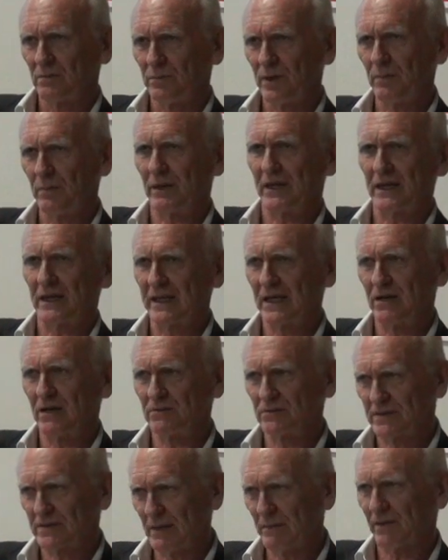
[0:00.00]
publicly
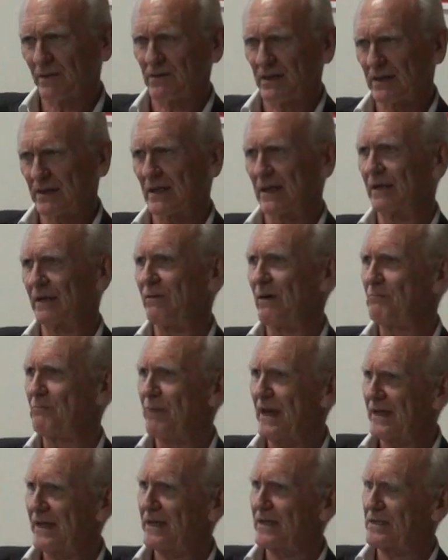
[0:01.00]
owned, democratically run
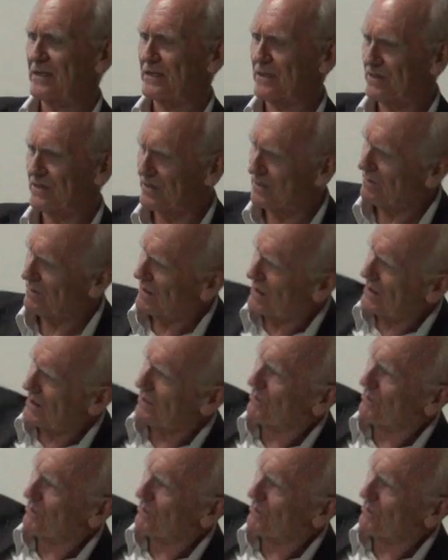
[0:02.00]
banking system.